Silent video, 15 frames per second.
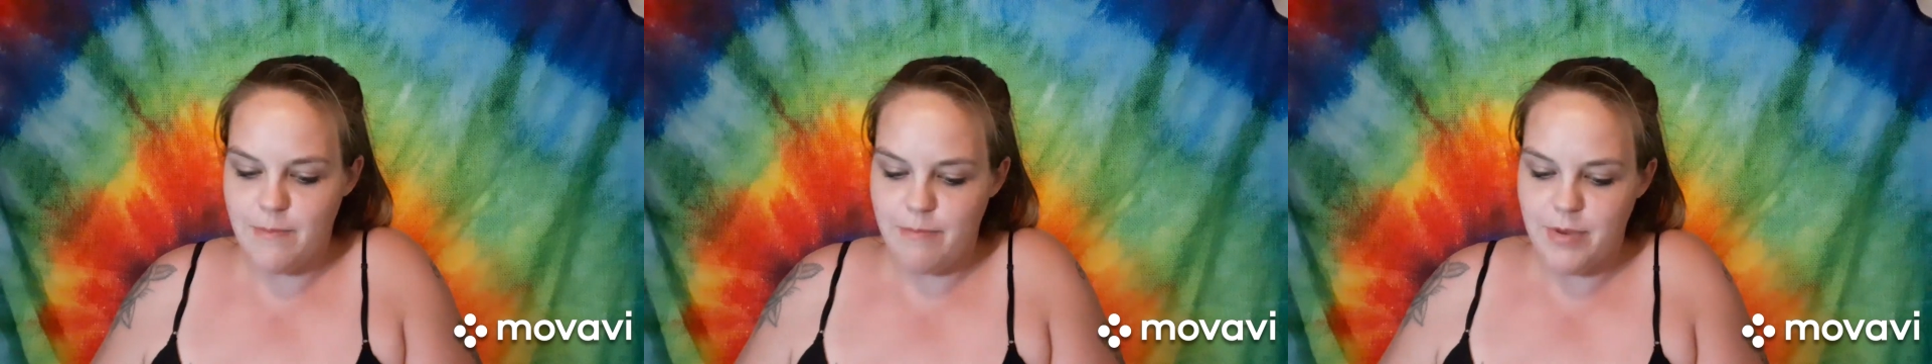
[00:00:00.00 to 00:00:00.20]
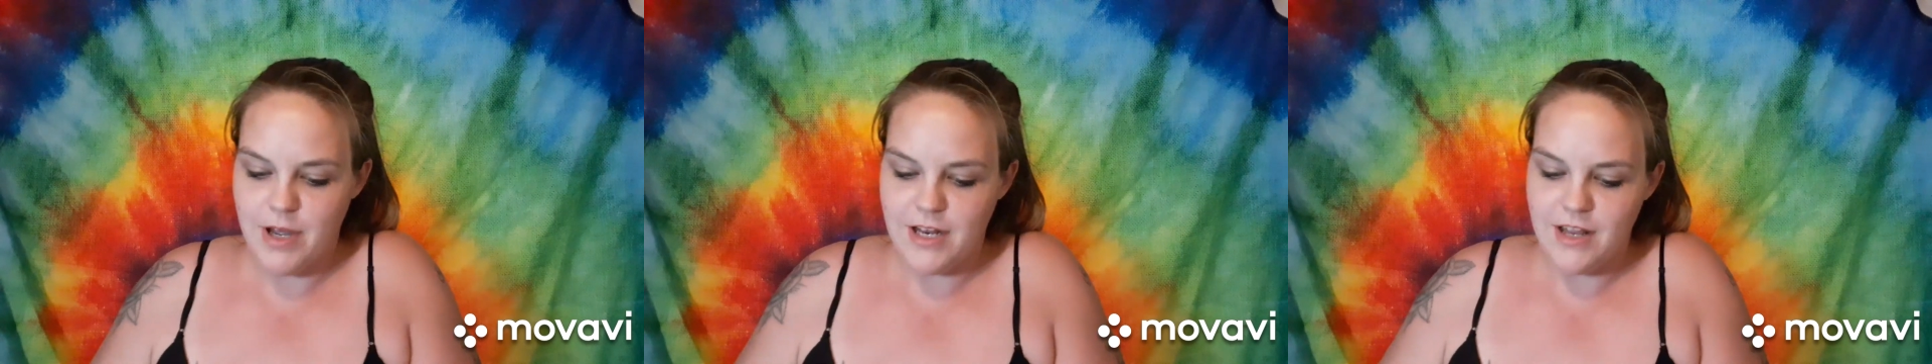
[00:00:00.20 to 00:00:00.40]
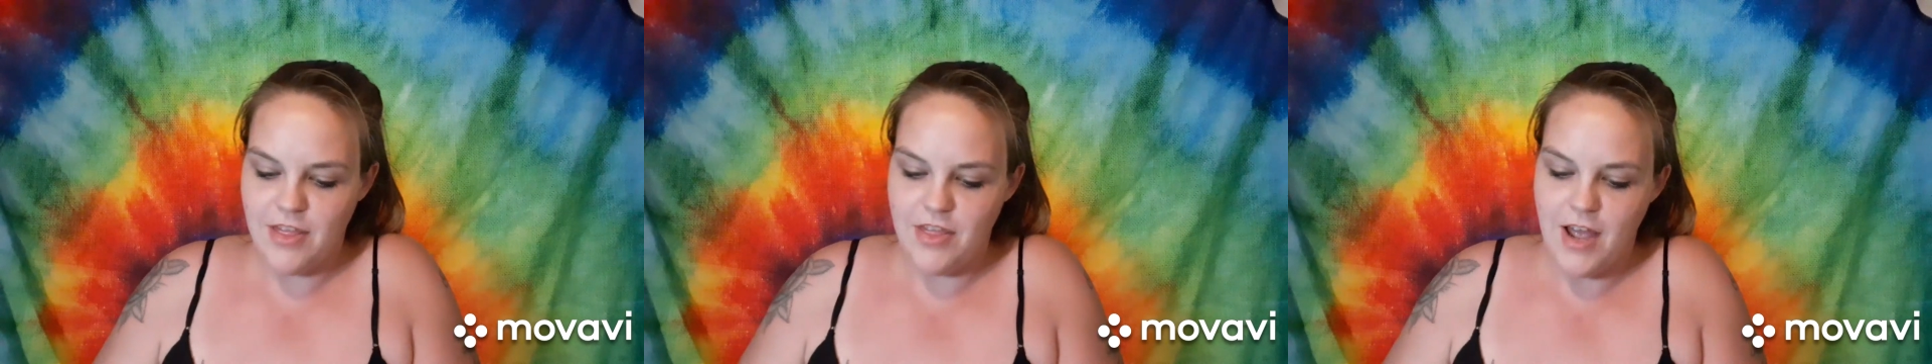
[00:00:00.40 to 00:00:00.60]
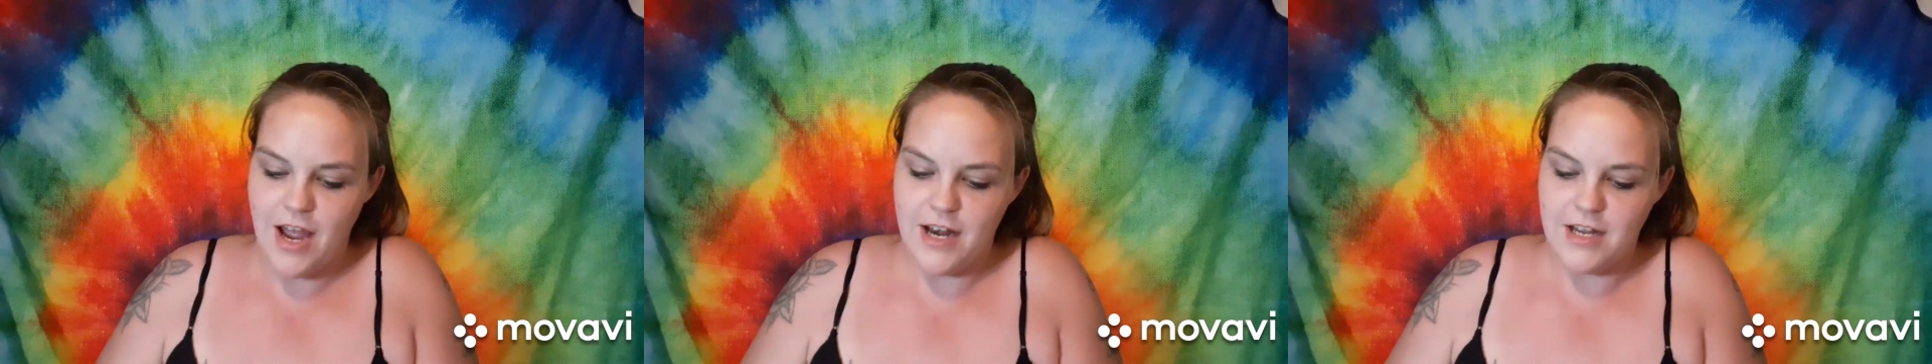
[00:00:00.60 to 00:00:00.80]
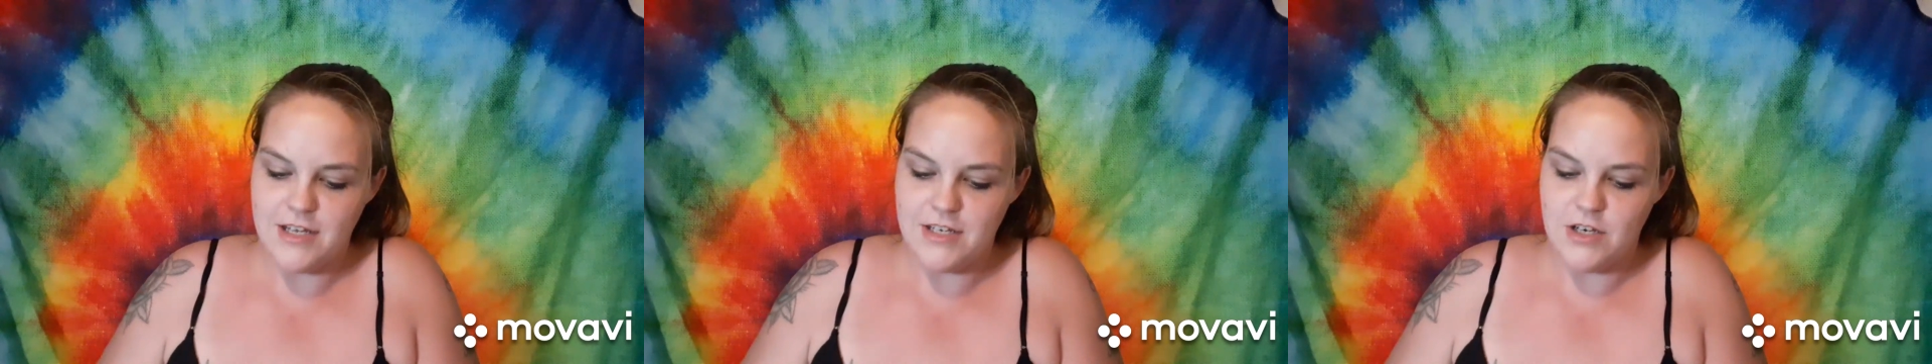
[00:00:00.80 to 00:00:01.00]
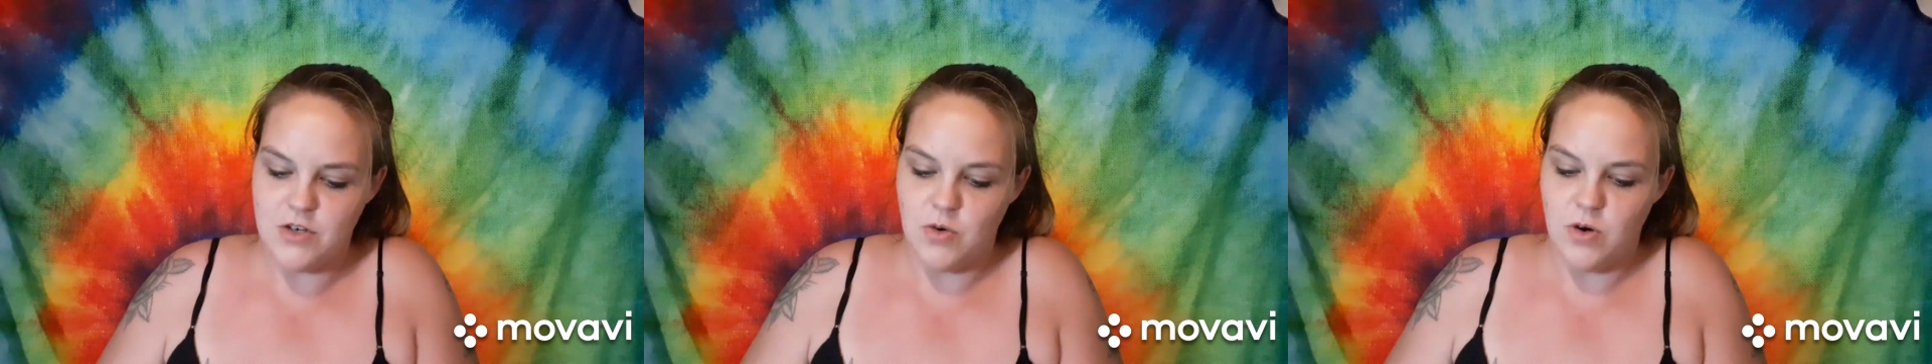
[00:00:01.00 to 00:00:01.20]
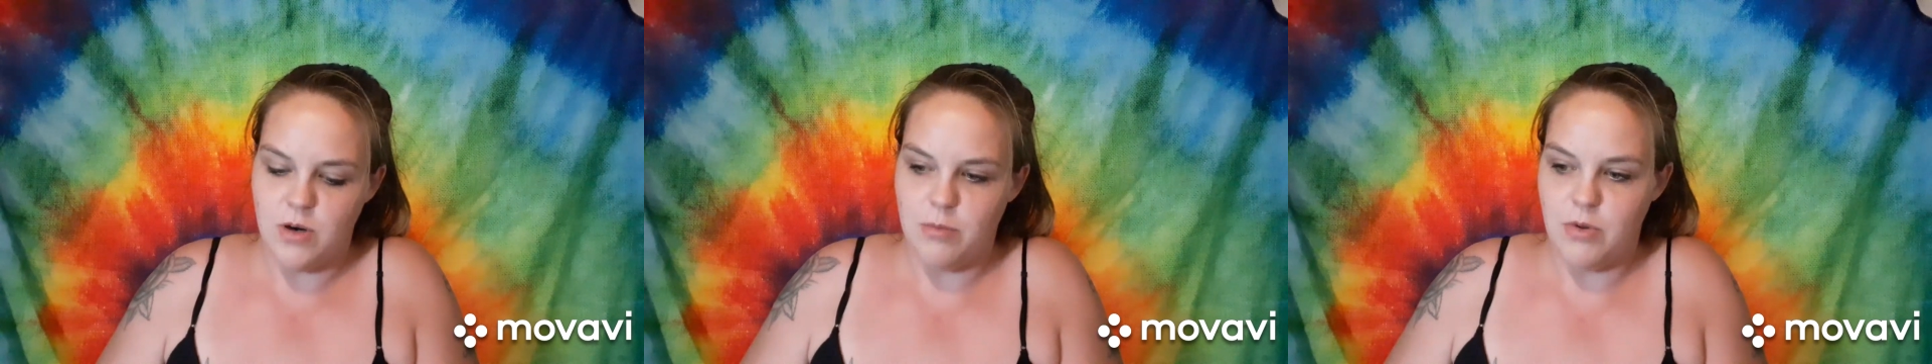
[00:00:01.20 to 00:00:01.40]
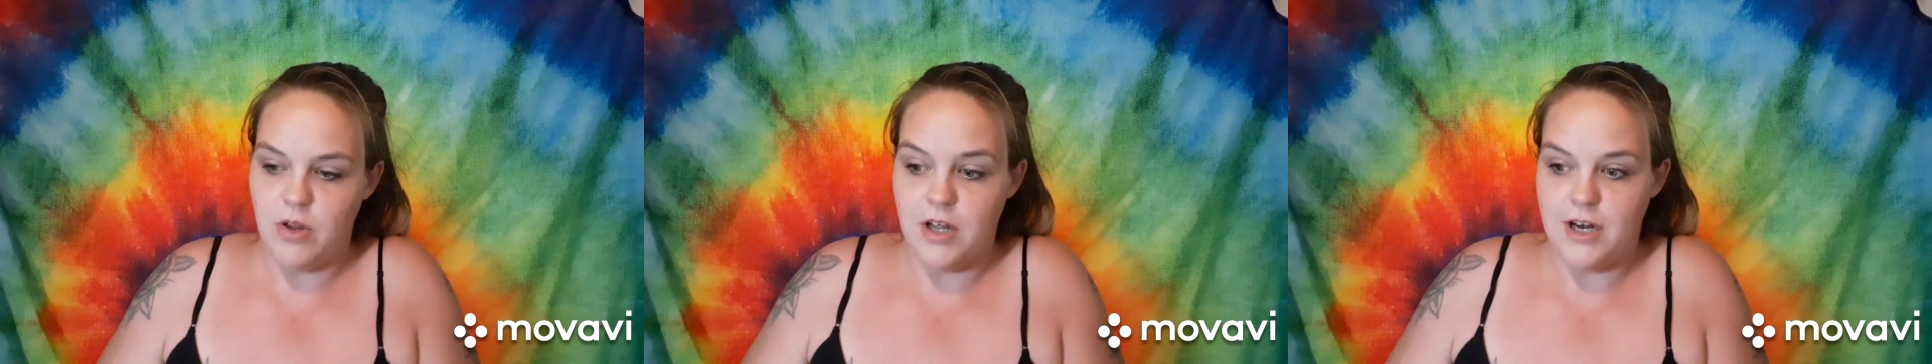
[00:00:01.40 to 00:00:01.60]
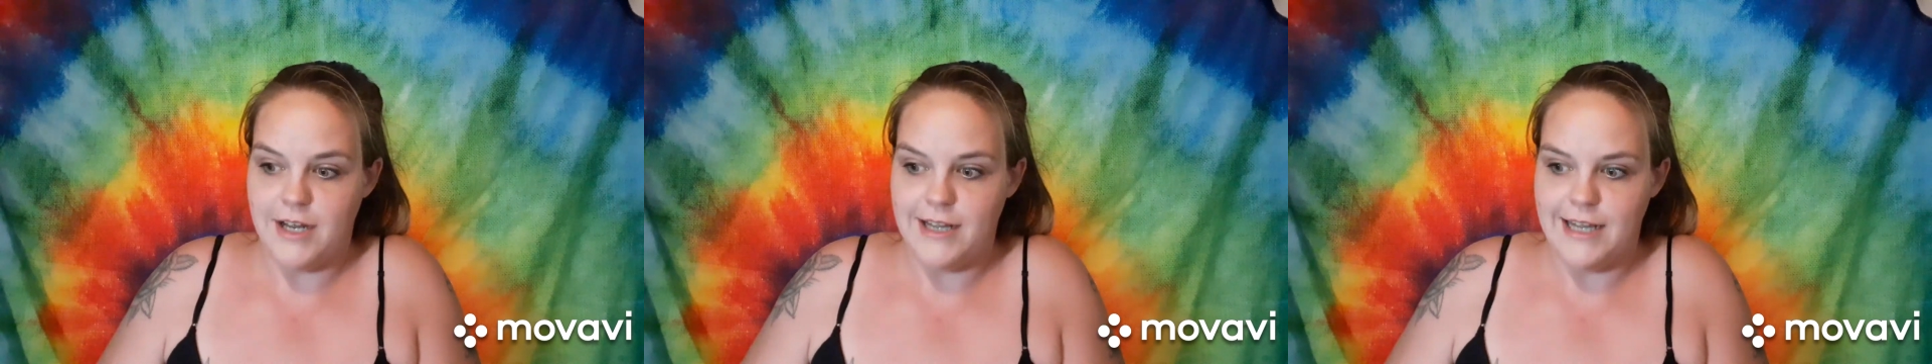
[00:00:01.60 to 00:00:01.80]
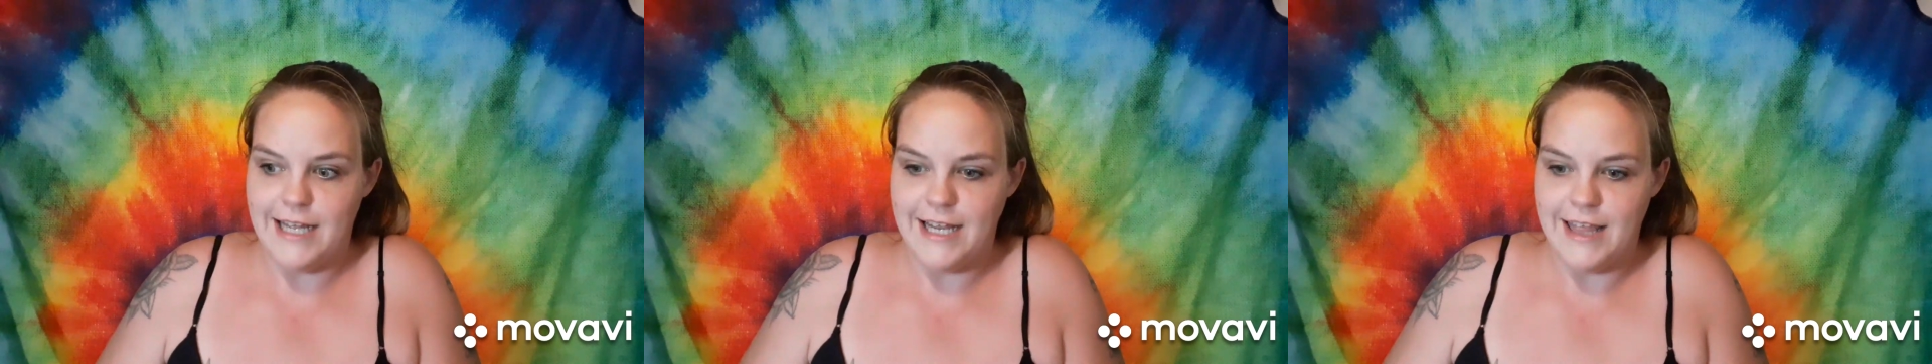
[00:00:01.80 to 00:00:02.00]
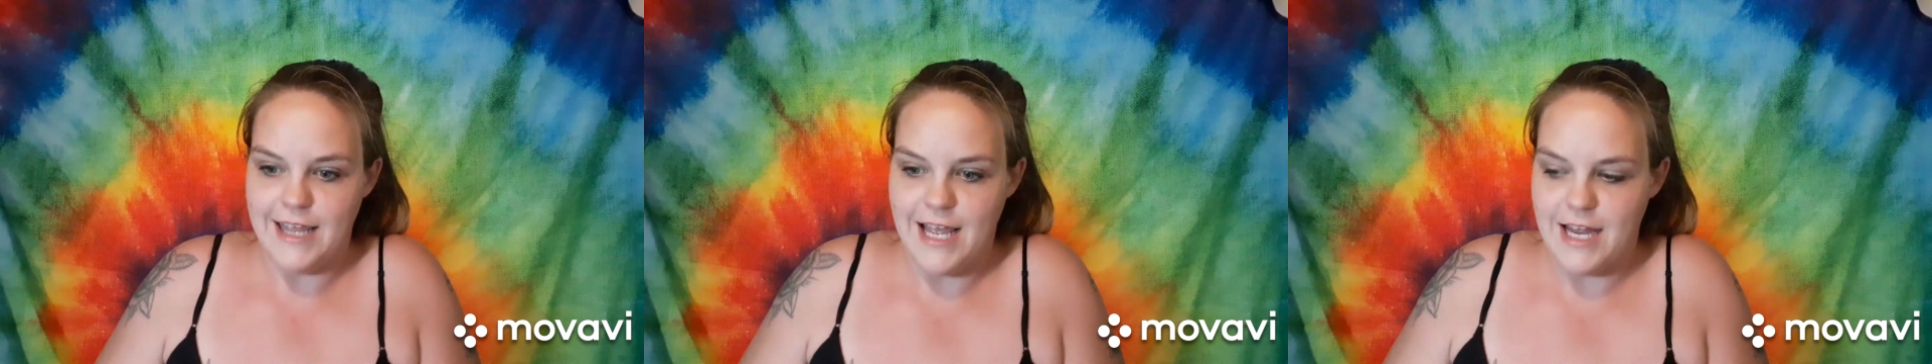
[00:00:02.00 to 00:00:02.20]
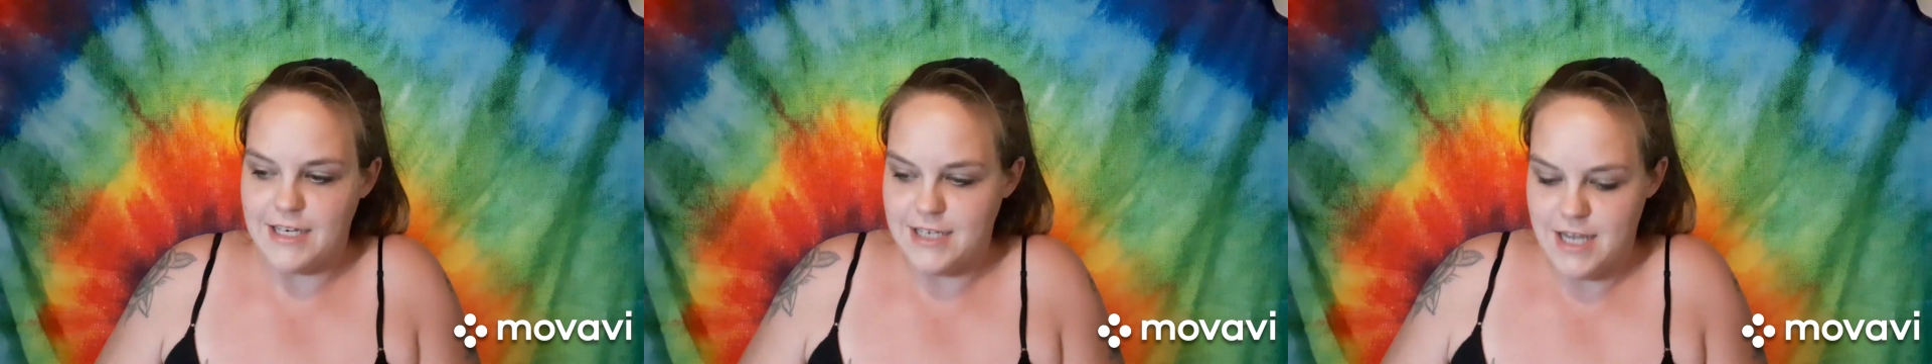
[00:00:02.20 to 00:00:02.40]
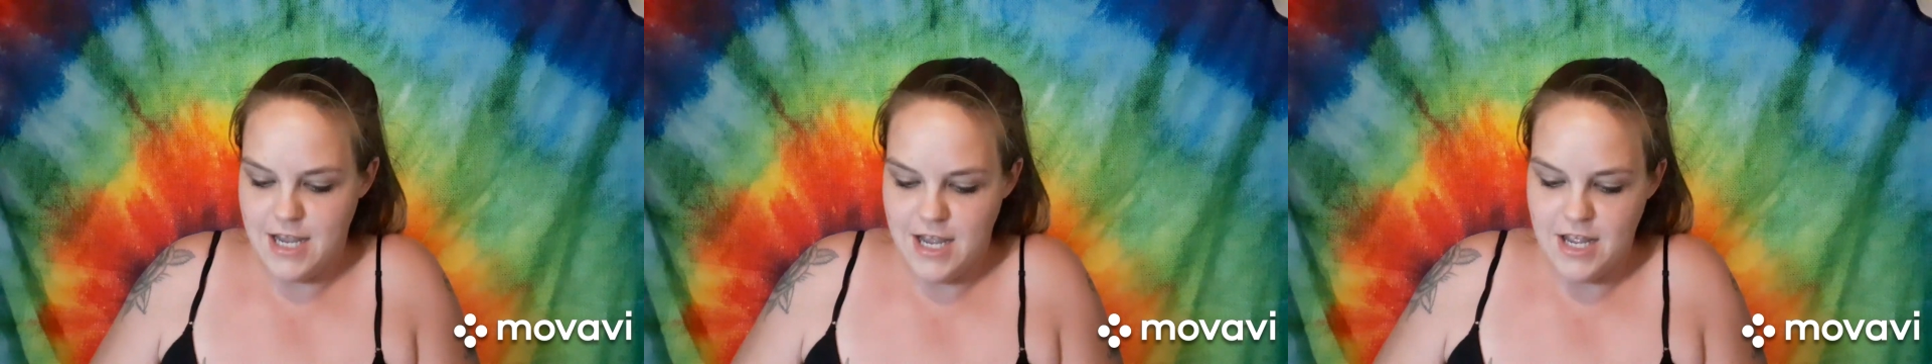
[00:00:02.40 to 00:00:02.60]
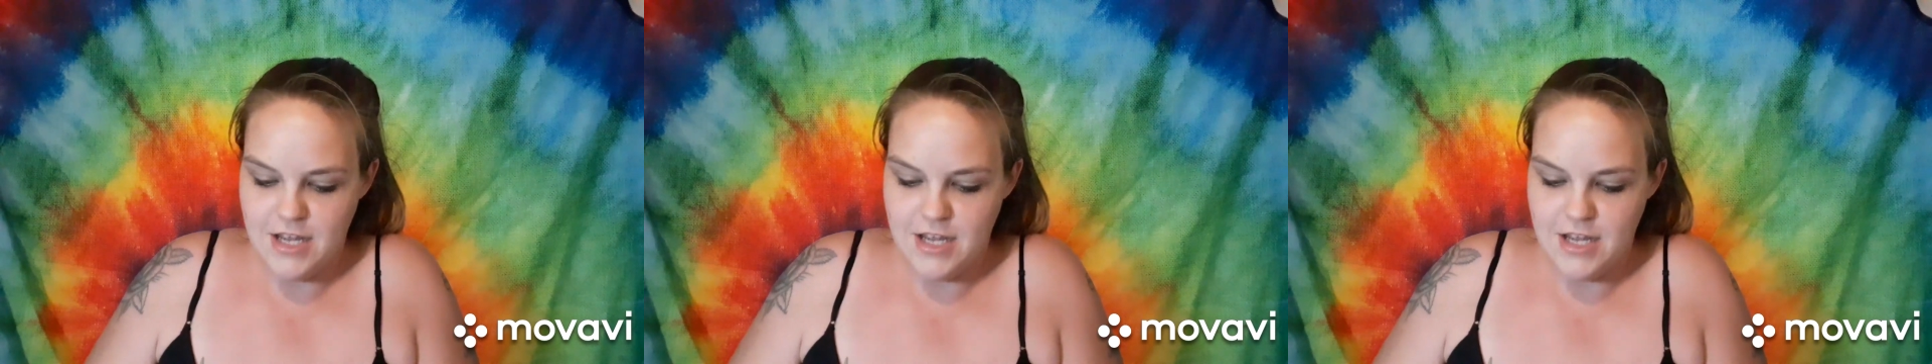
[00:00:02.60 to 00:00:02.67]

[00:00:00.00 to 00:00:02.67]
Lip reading: but that is adorable and I like that.